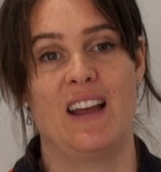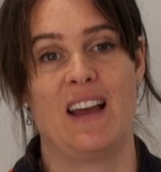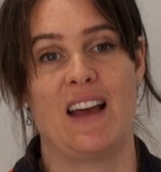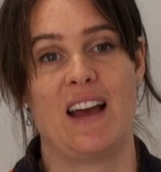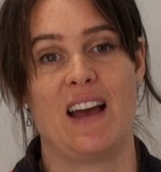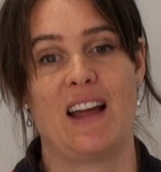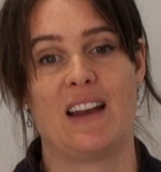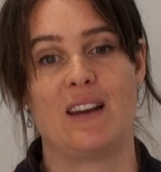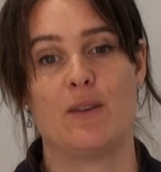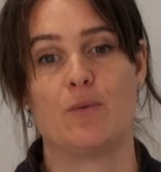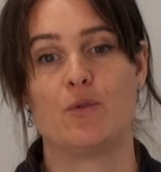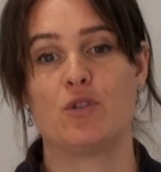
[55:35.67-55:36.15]

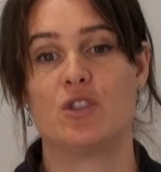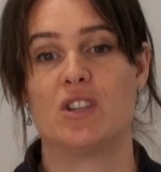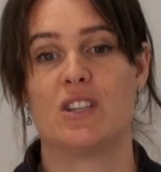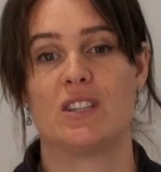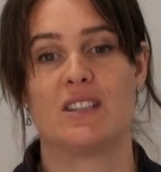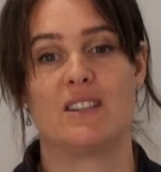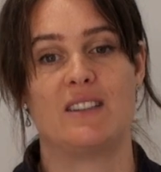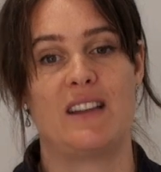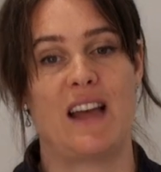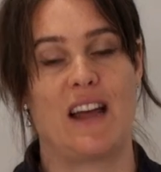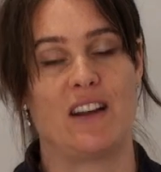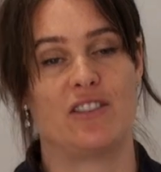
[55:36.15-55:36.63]
And it will
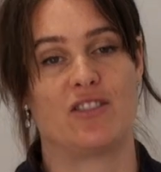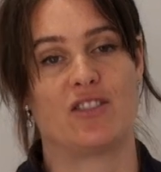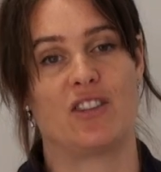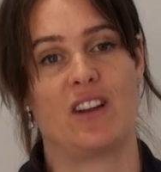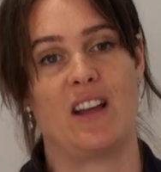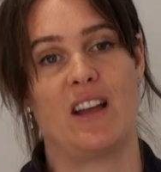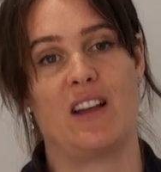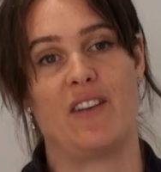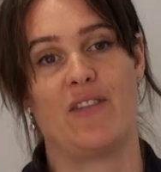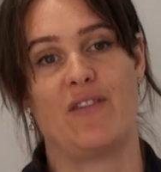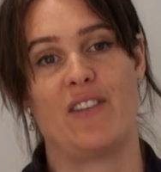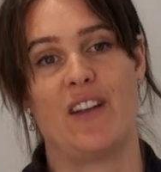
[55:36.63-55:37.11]
just
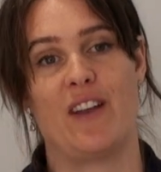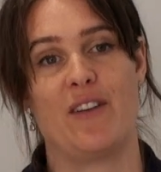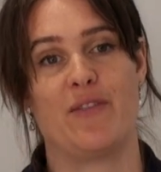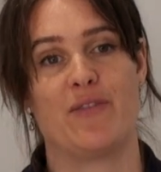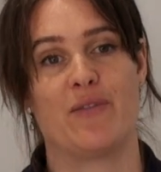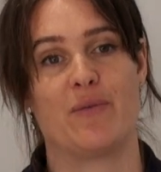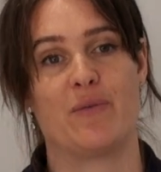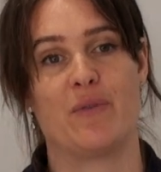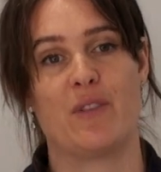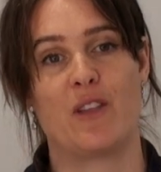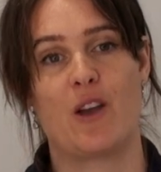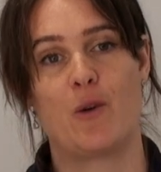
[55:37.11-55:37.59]
naturally, if
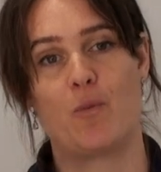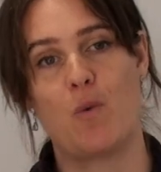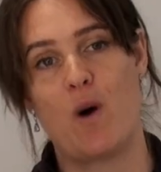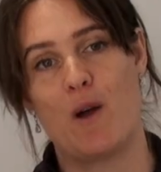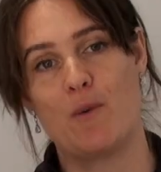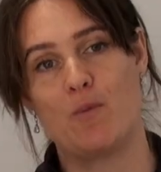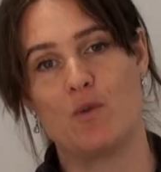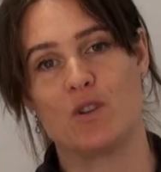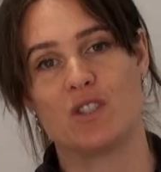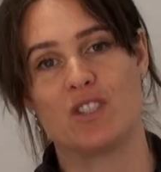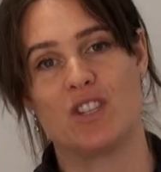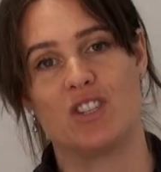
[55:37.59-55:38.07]

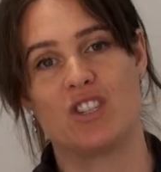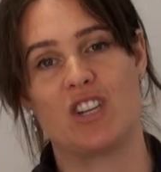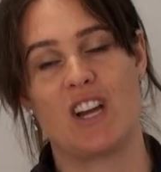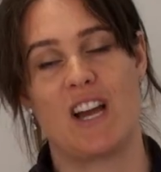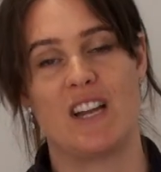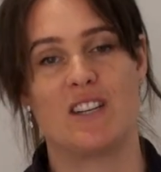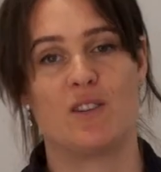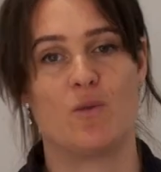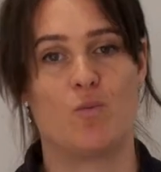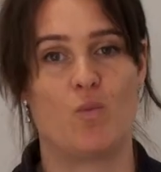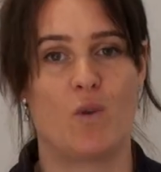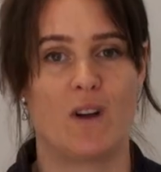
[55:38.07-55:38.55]
one wants to
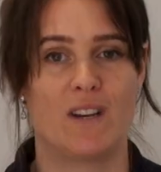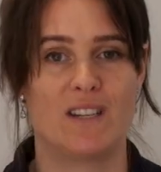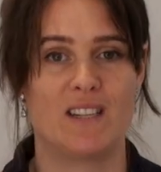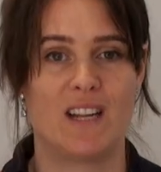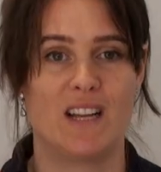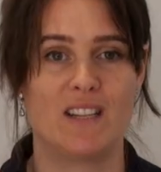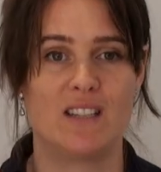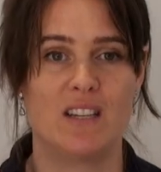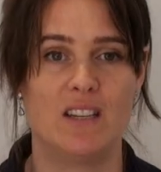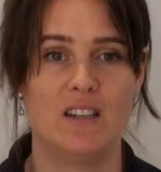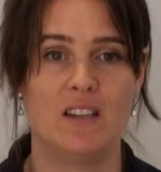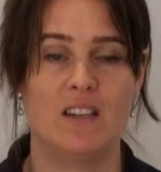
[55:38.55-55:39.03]
change and one
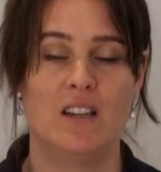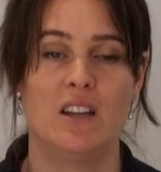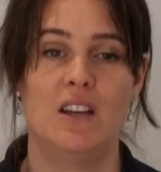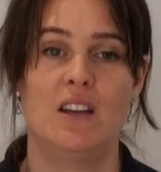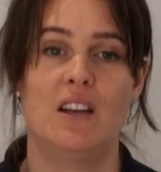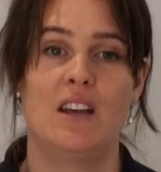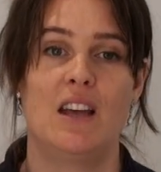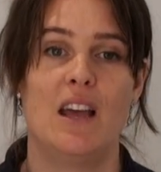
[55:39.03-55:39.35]
doesn't,